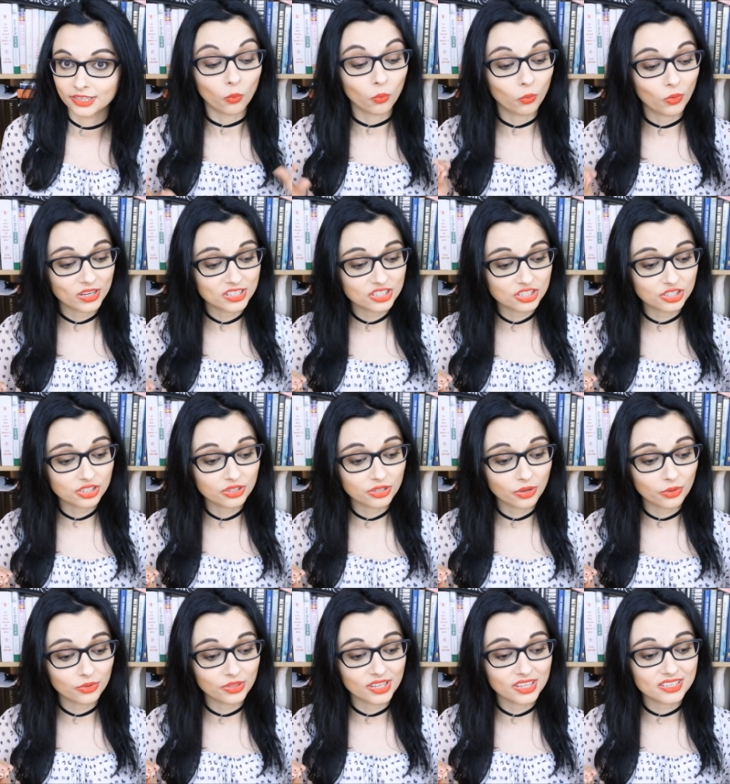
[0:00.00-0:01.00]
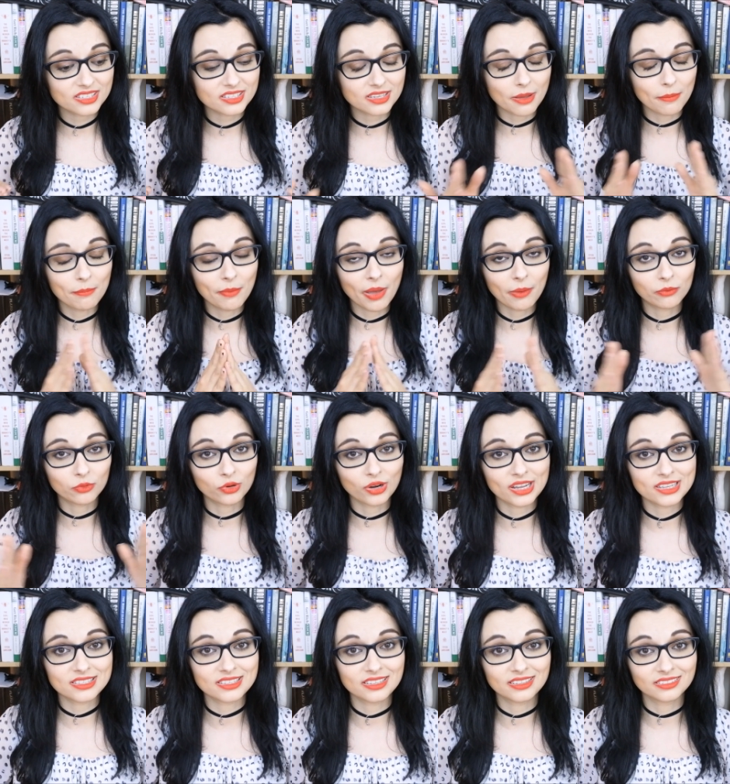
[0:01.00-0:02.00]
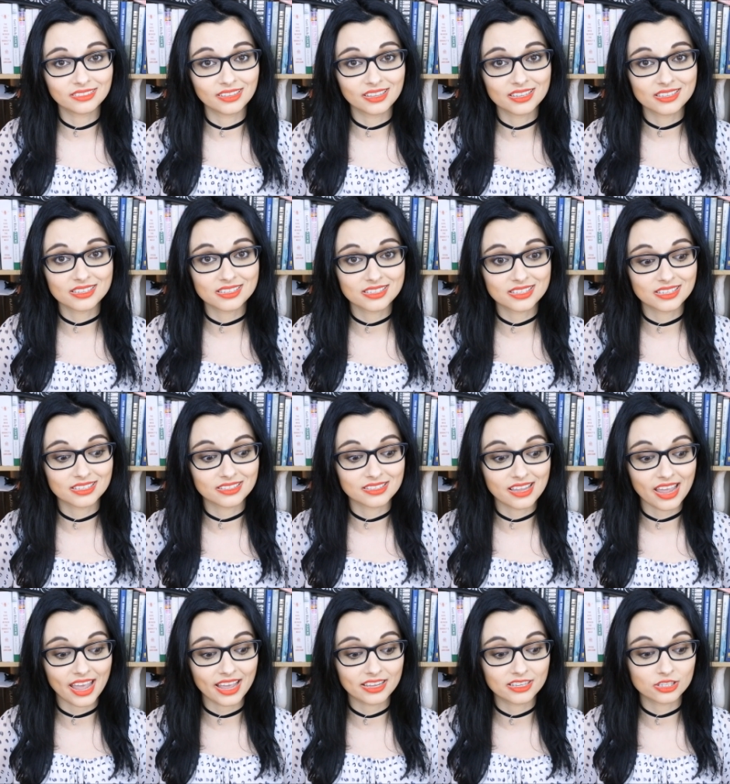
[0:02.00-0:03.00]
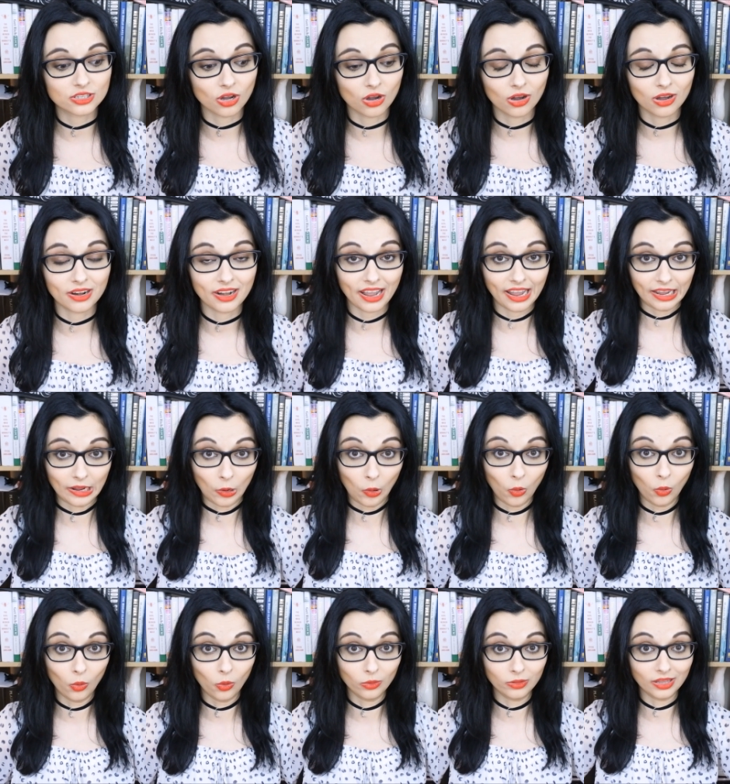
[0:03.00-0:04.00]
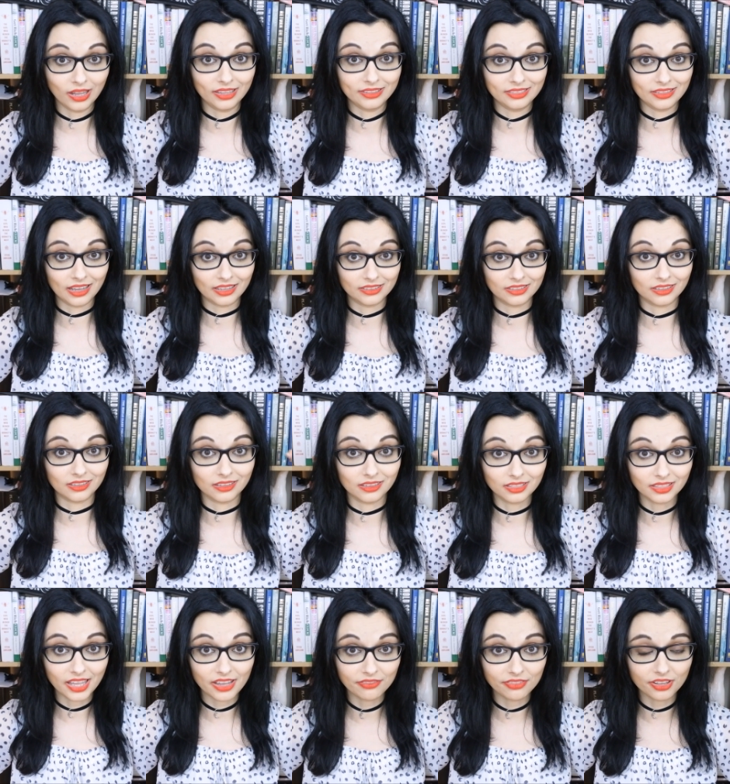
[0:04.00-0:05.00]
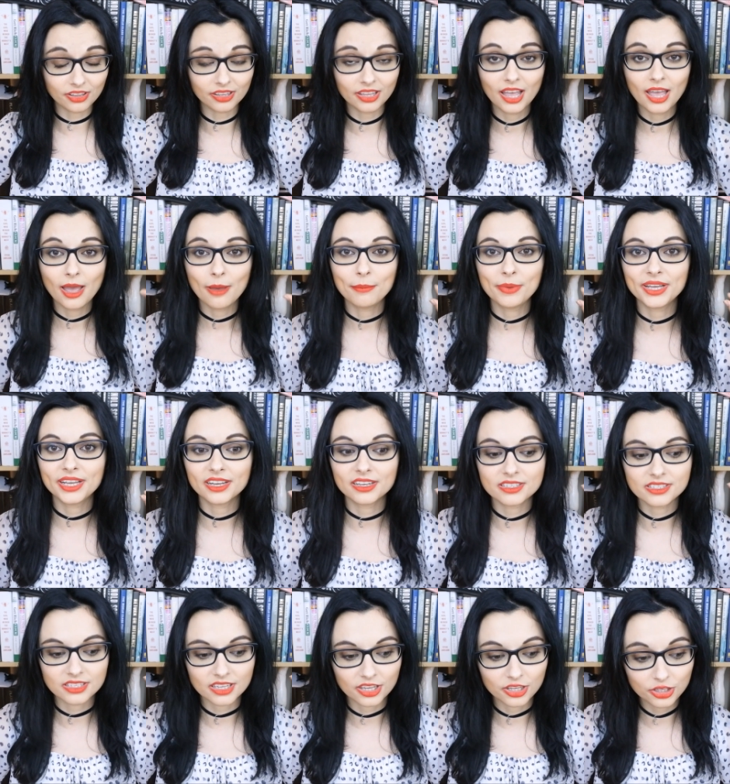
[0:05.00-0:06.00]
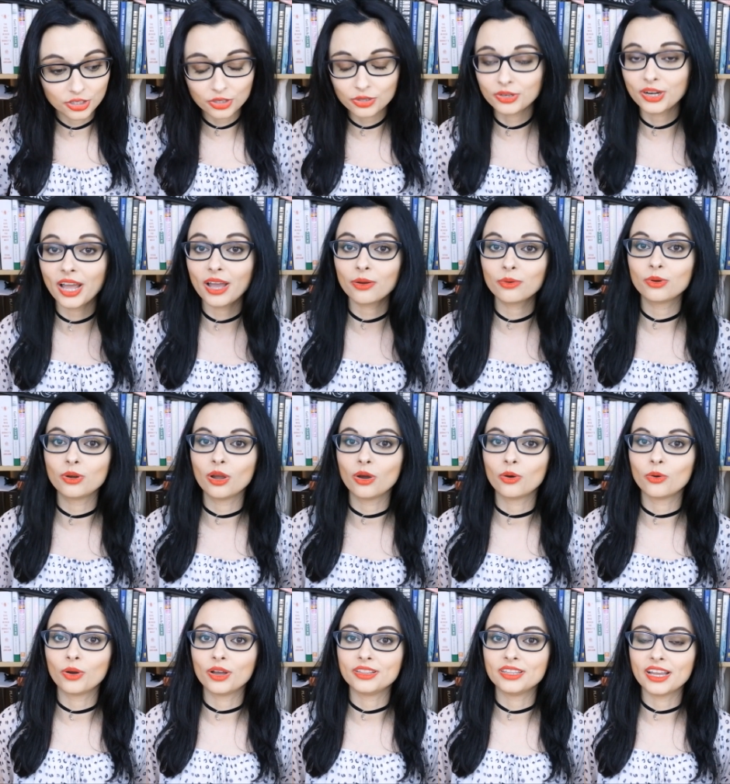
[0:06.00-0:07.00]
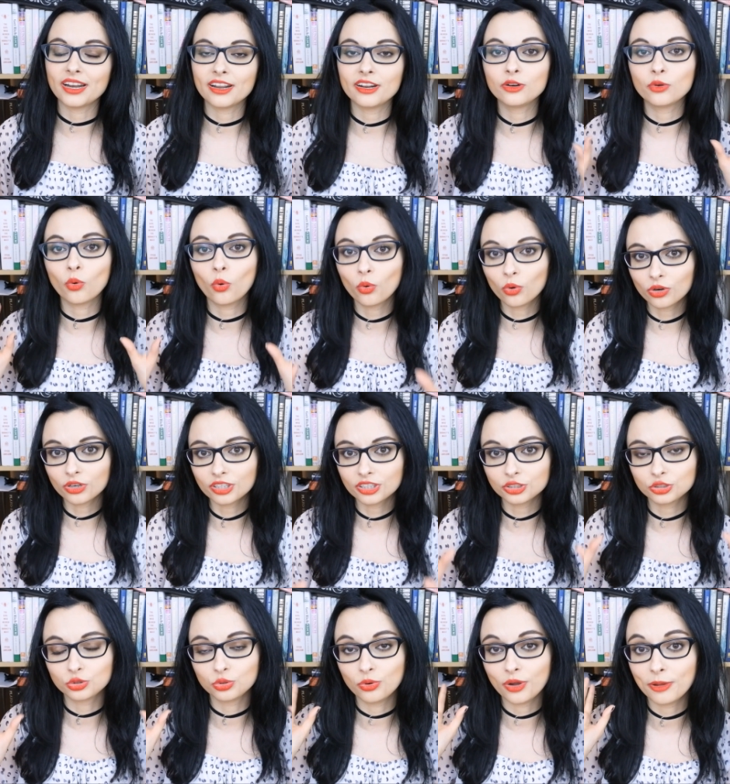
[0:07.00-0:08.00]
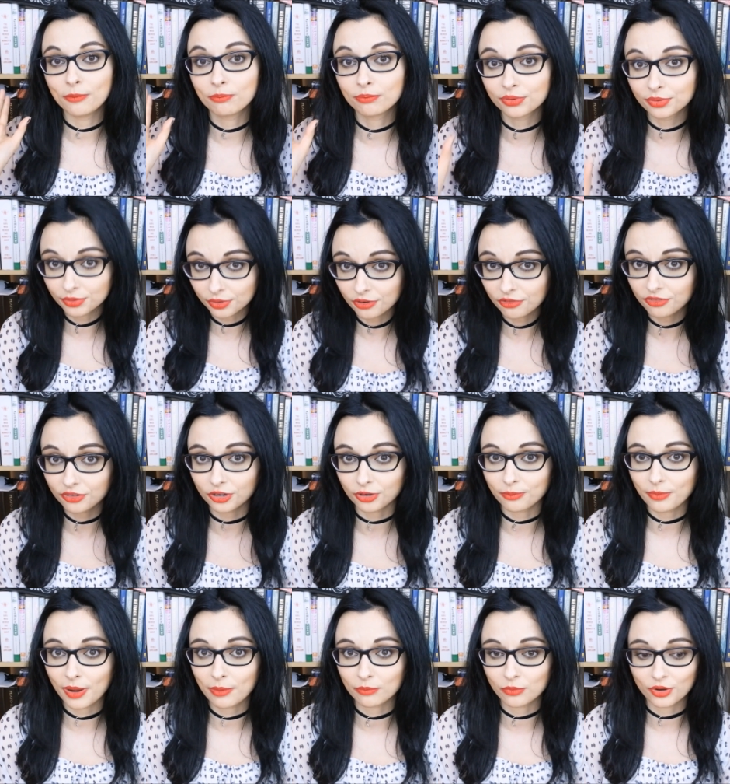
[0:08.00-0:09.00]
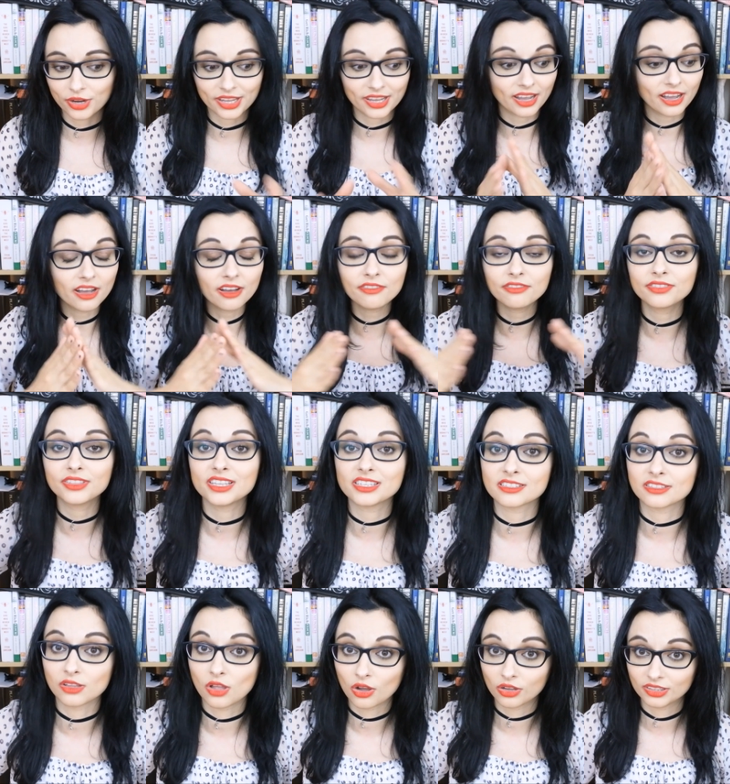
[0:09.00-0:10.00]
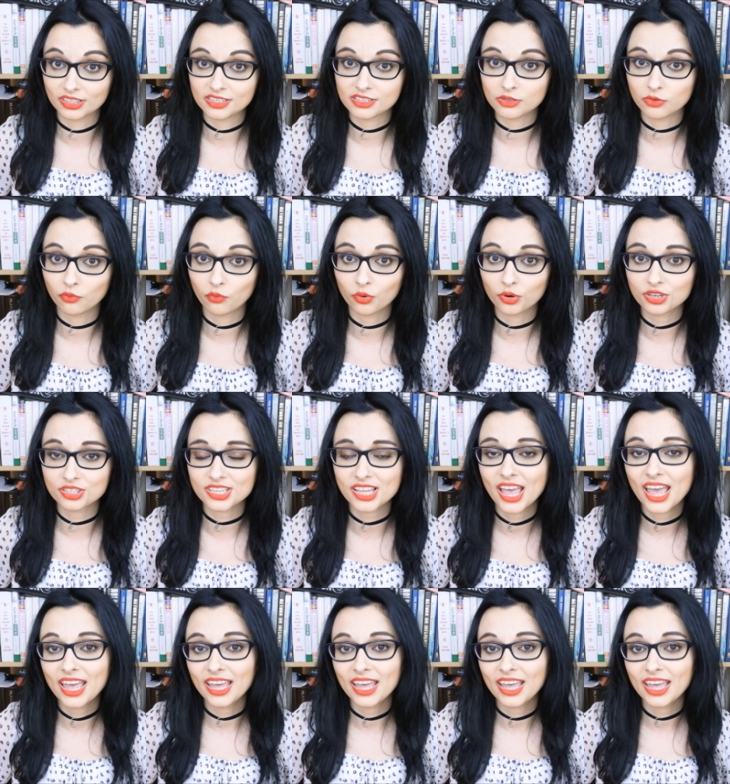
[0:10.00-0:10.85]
Once you know this, memorizing lists takes on a whole another level because you now know that in order to improve your memory of this long list of words